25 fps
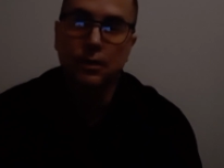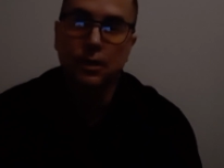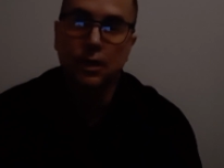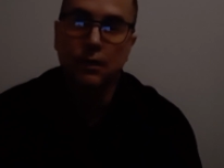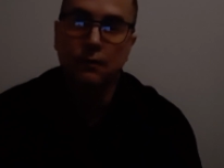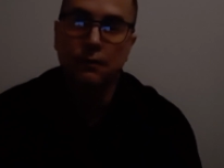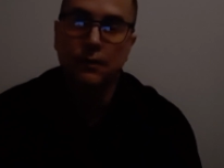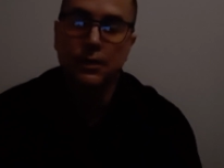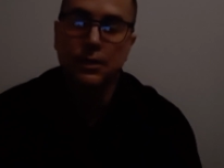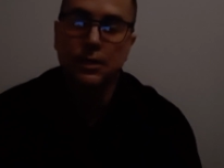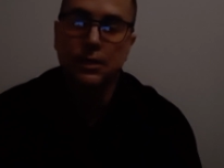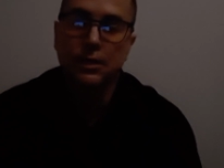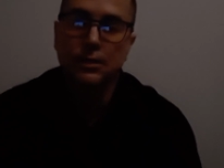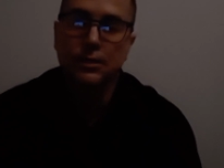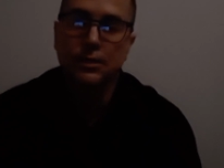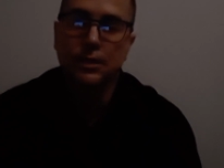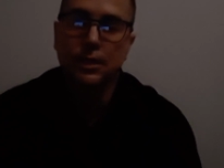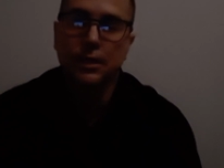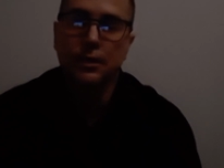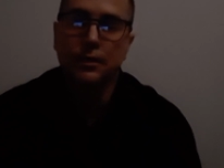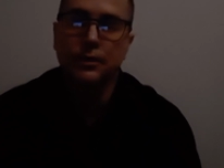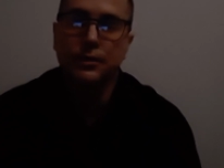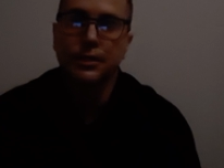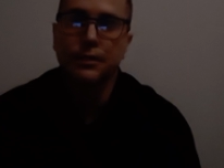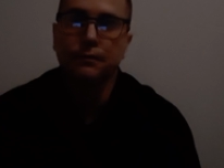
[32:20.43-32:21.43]
Everything's
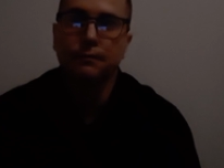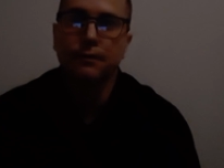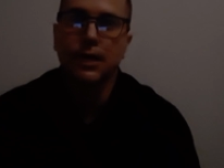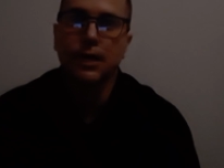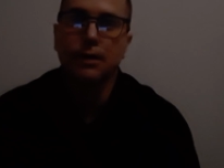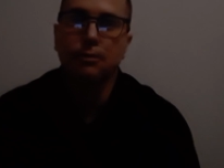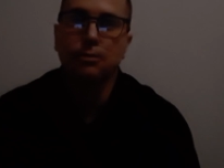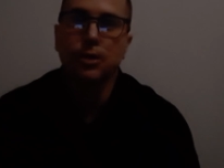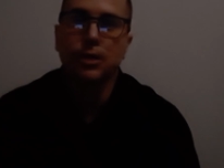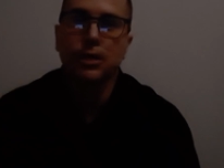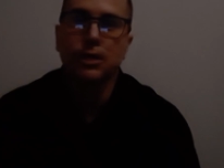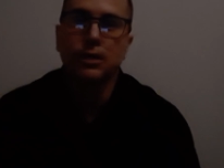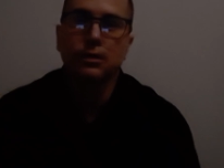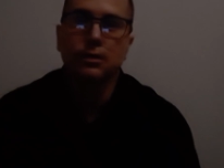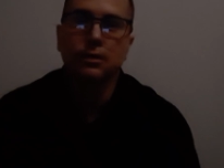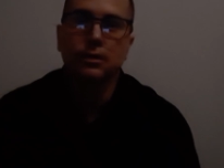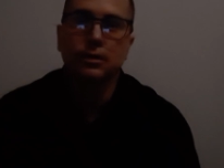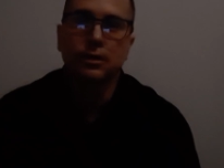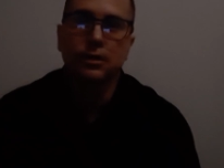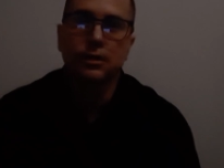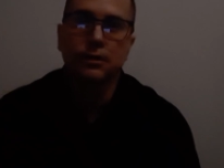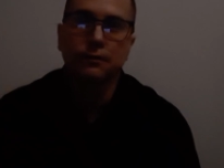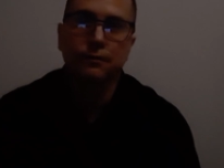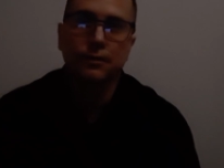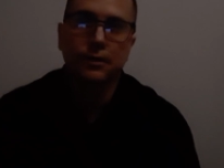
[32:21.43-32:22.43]
energy vibrating on
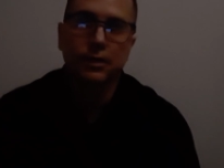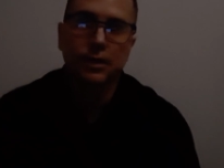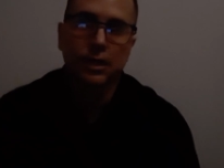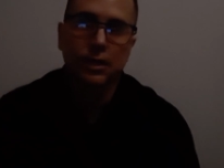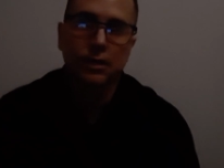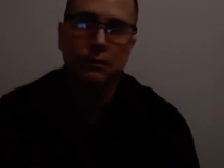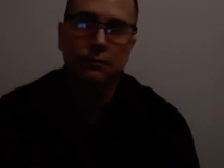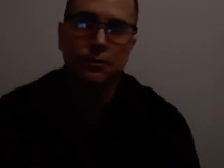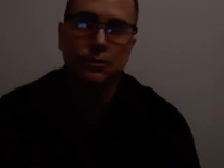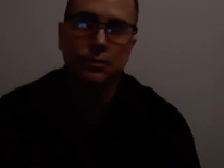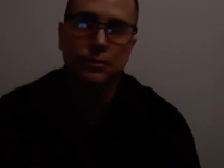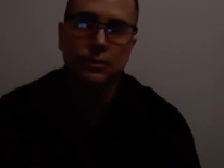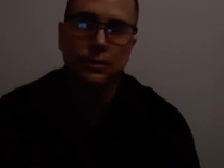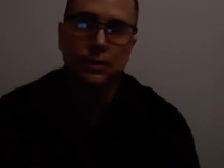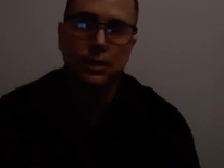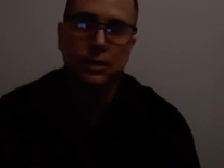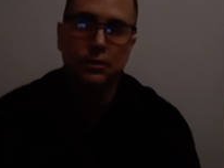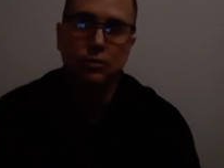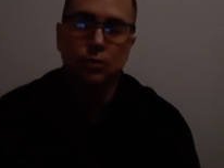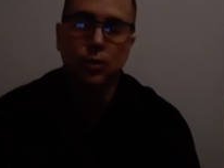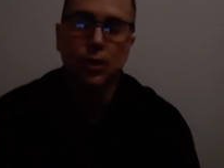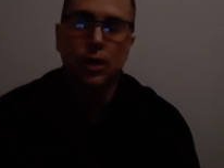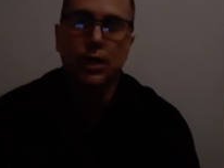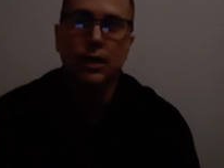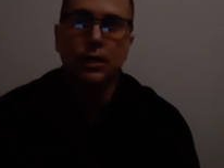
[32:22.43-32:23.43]
different levels,
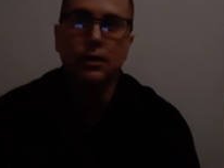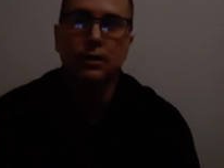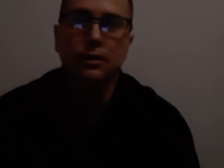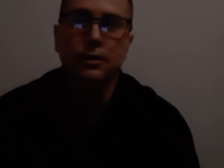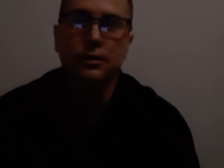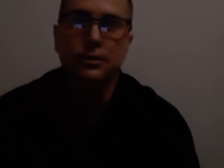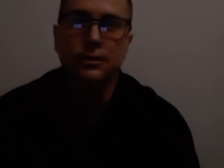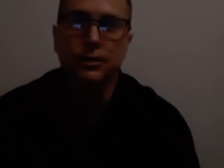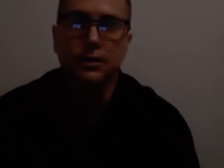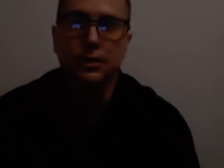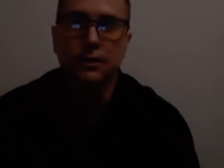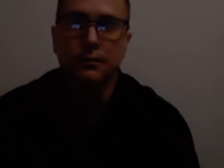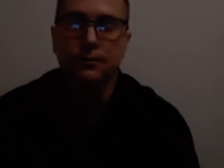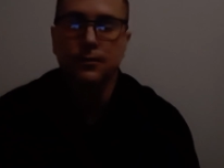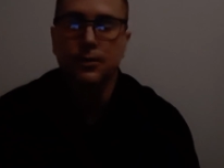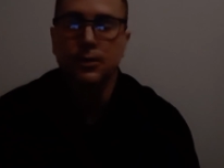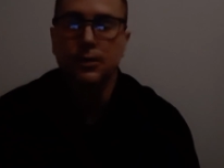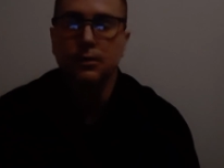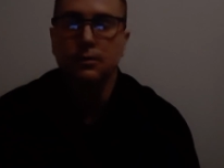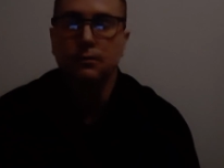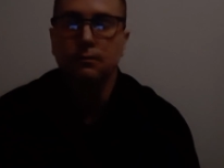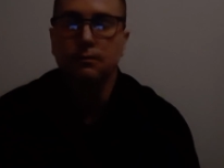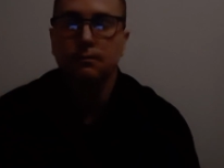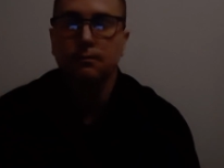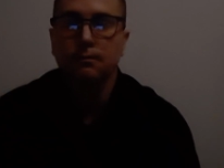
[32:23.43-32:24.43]
that's why it looks different.
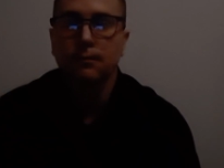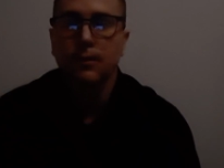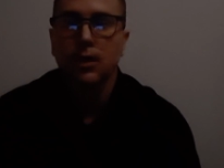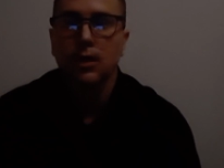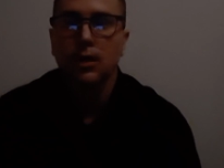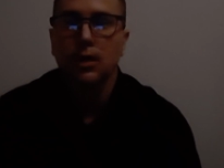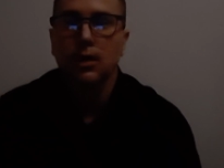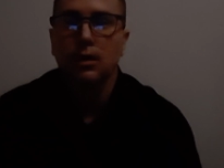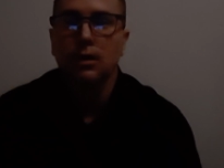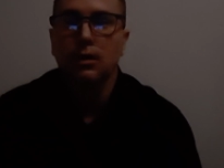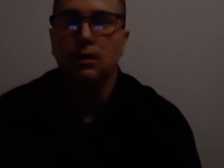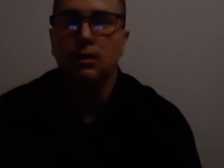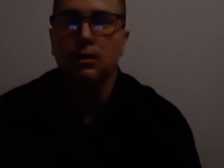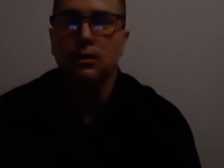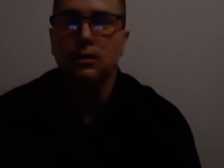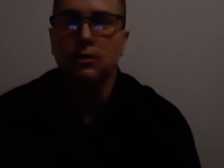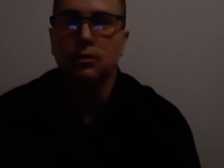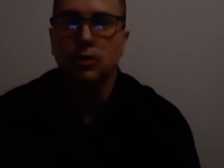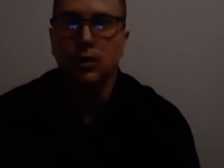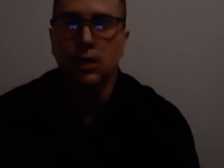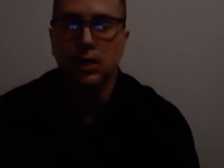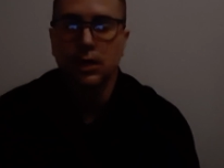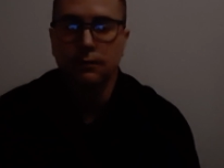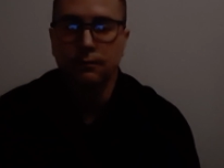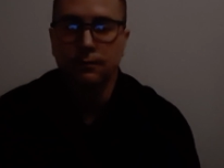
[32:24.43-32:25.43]
On a
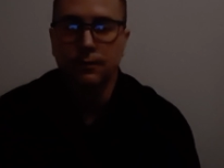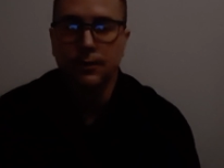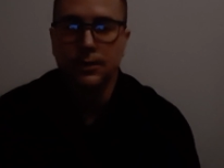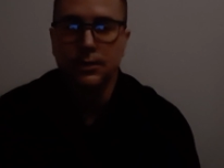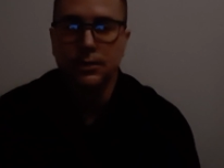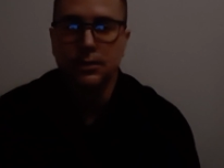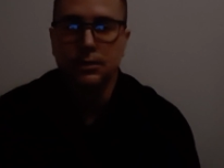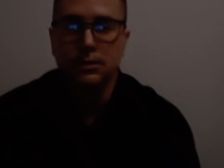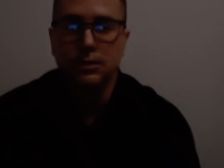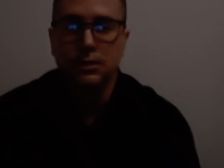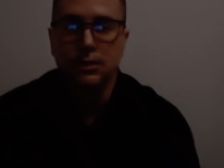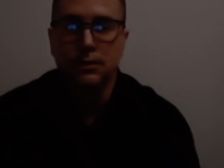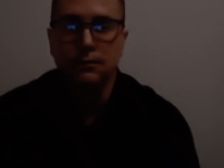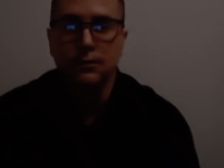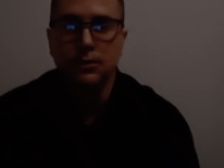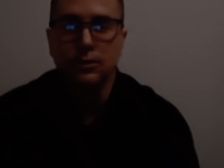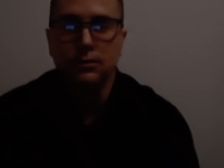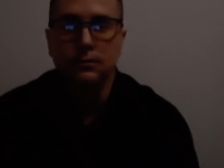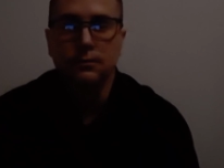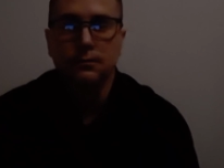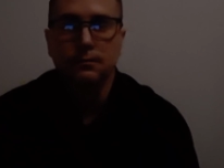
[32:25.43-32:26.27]
quantum physics level.